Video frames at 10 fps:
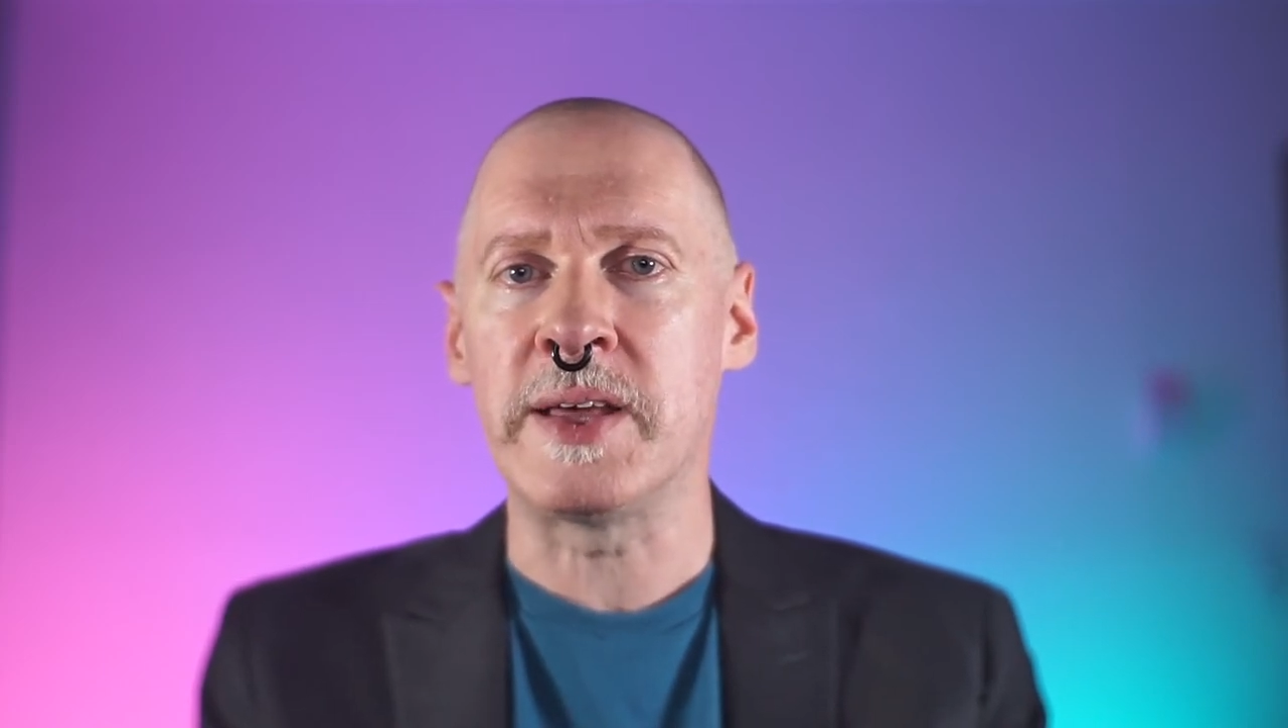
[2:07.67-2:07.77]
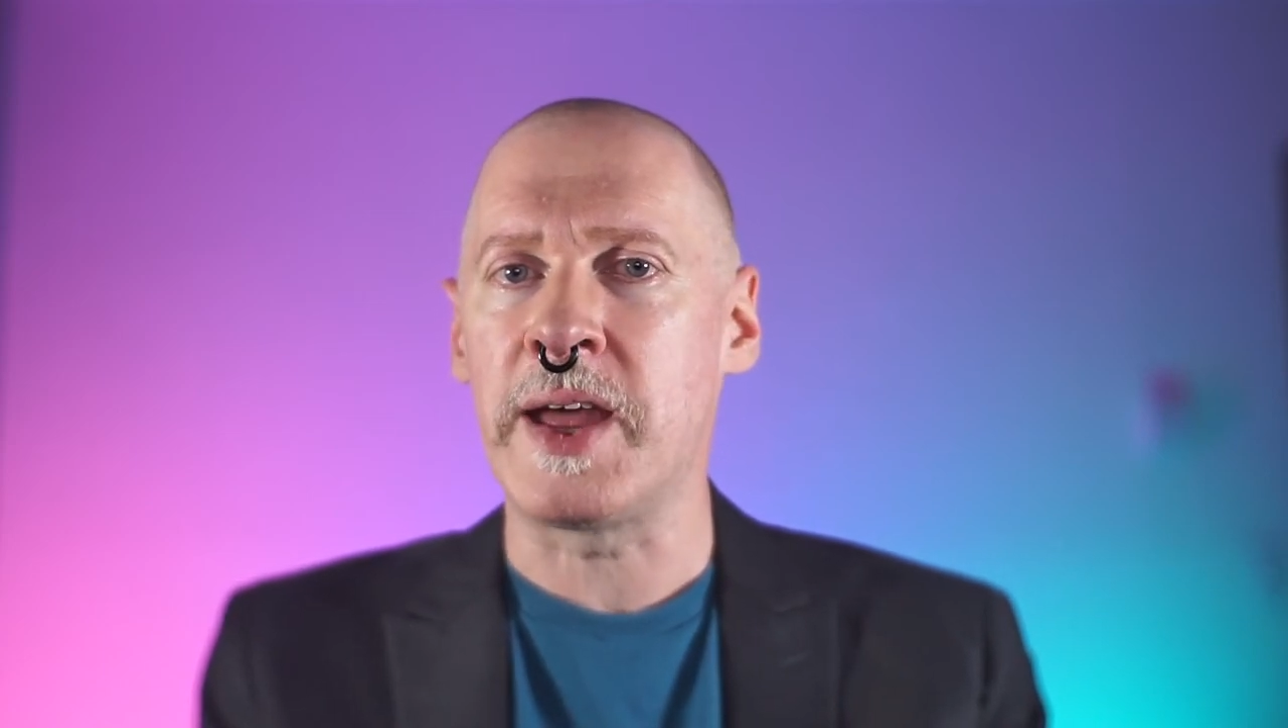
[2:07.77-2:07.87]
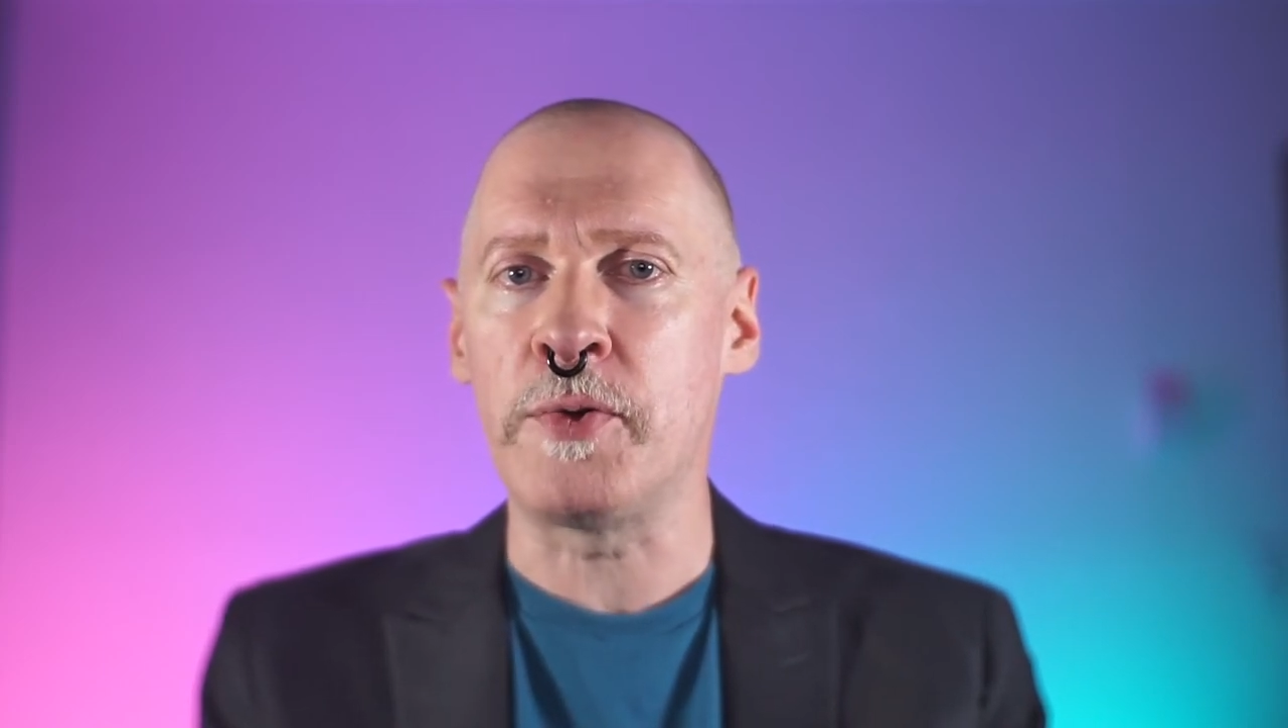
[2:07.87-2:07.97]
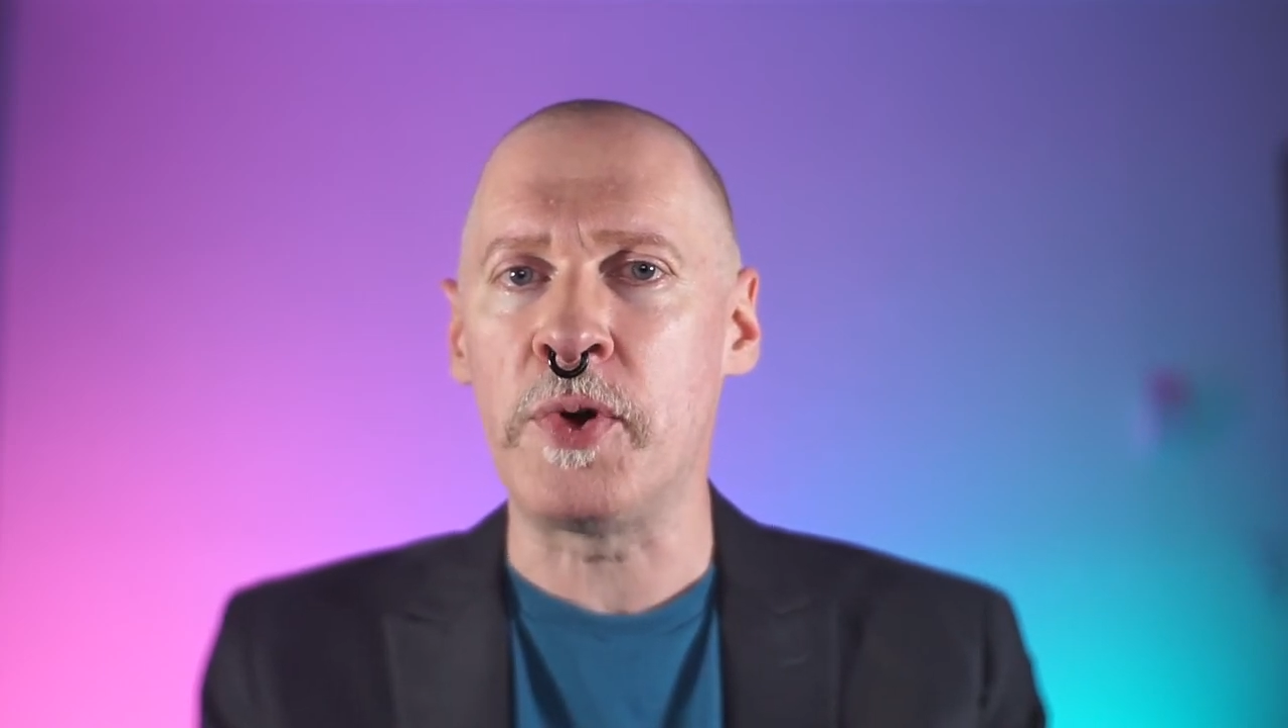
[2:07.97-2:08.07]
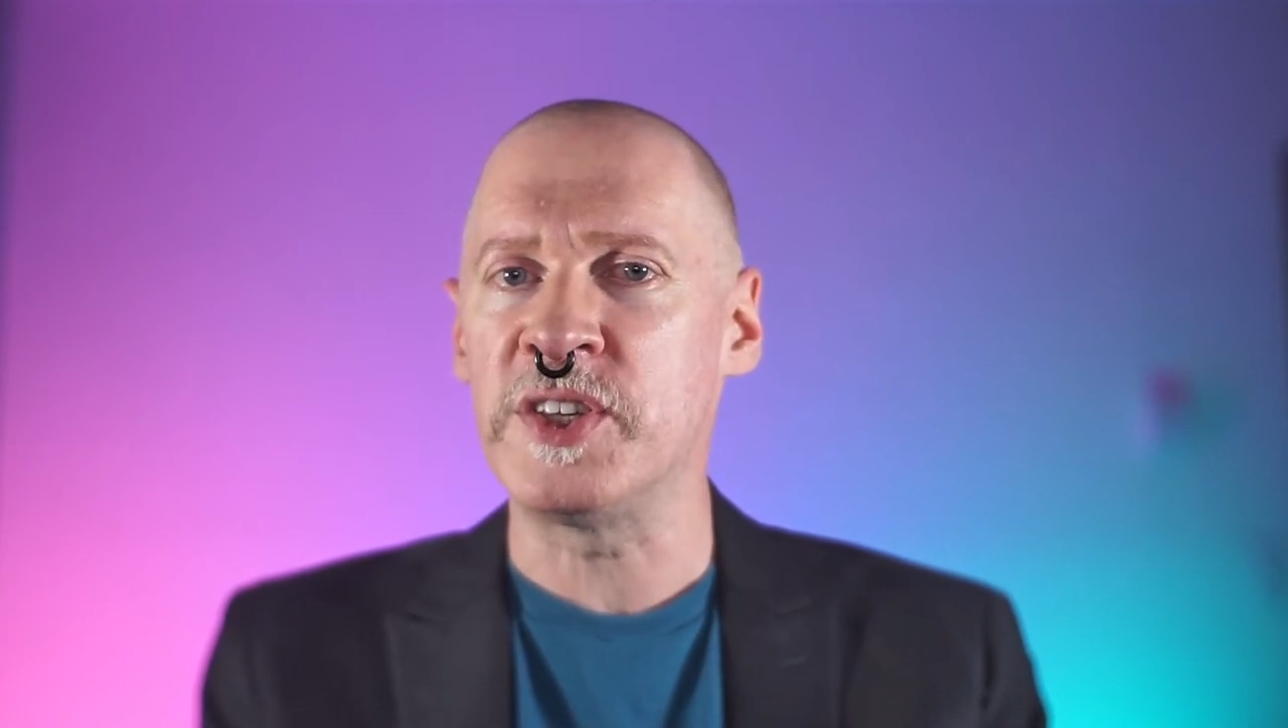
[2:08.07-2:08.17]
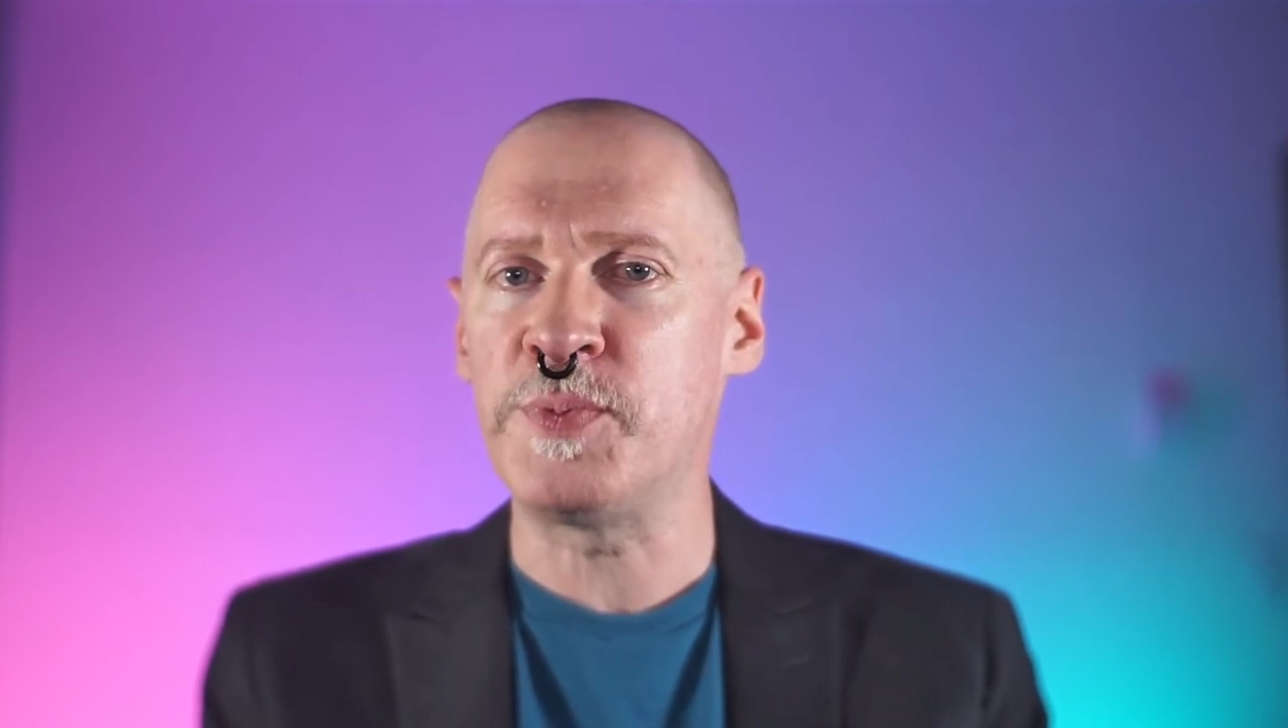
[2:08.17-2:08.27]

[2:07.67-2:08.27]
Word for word: that I was